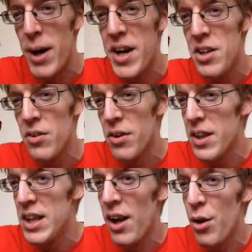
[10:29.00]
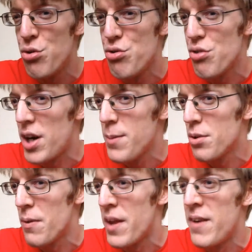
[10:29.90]
paint. You've got the yellow
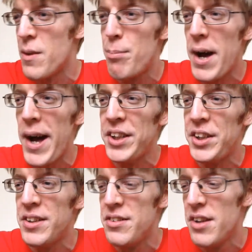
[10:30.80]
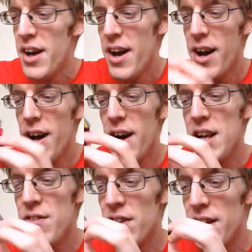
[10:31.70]
stripes on there and the badges. And
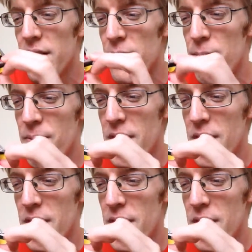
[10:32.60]
even like the